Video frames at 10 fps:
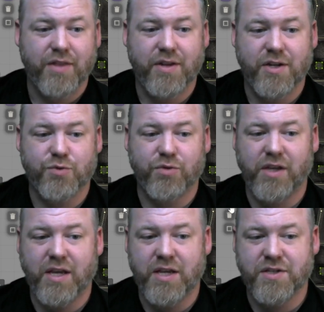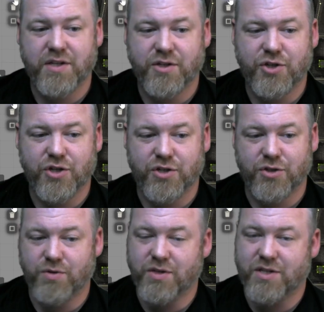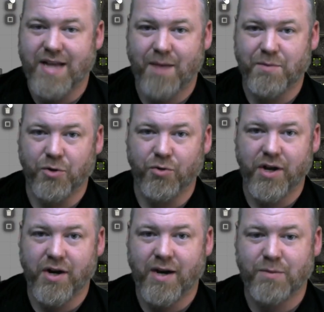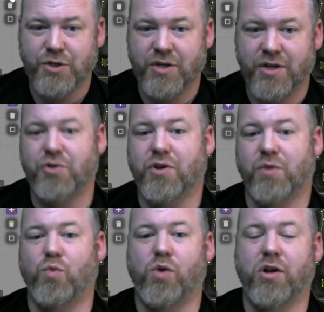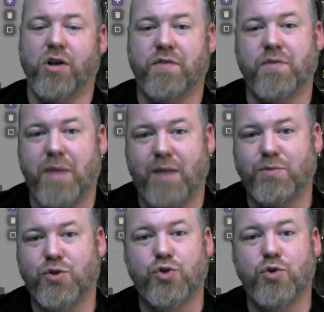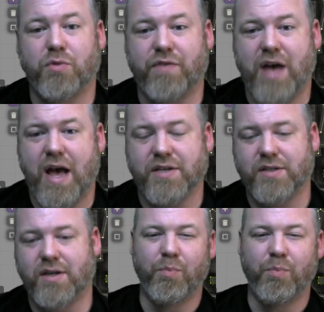then it's really easy to just do the snap to grid option and you can wall off a map super fast.